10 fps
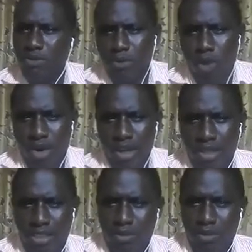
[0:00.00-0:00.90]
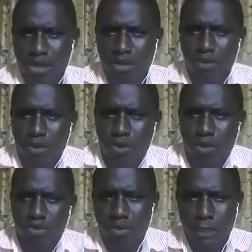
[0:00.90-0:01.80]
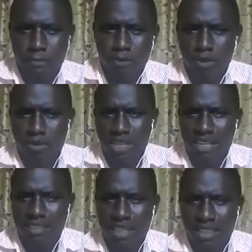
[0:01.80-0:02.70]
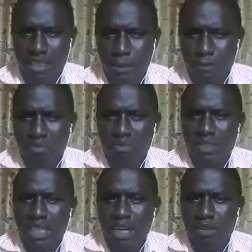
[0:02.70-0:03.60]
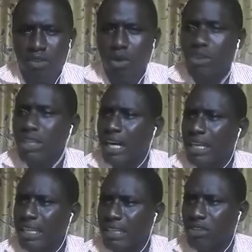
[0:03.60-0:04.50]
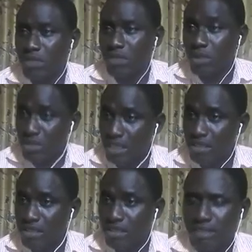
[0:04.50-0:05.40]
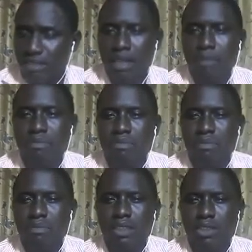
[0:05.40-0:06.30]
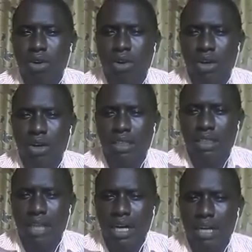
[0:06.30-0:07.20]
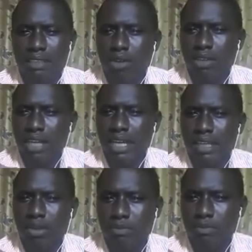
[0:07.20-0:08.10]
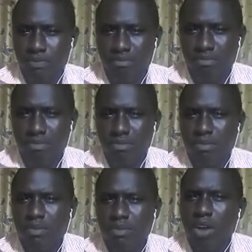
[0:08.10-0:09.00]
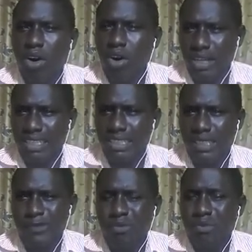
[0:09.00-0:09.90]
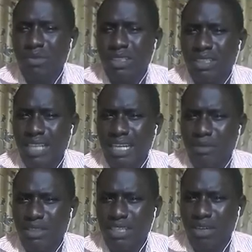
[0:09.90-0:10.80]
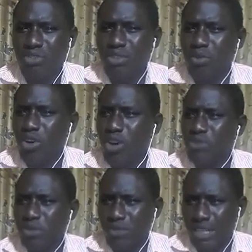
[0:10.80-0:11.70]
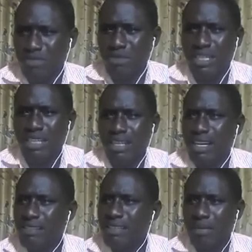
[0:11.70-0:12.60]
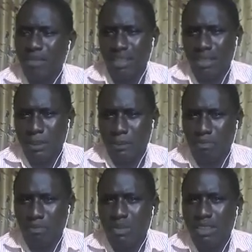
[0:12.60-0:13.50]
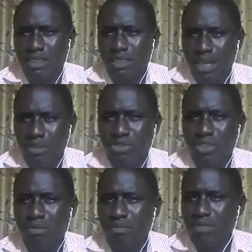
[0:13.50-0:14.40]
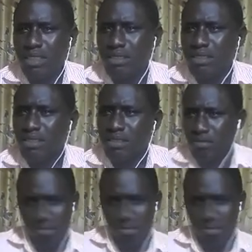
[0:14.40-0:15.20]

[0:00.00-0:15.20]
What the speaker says: that comes from oil, the income that comes from what from gas and from other income. They will state it in the exam. Your oil, gas, and other income. Oil can either be downstream or upstream. I explained that the last time, and downstream is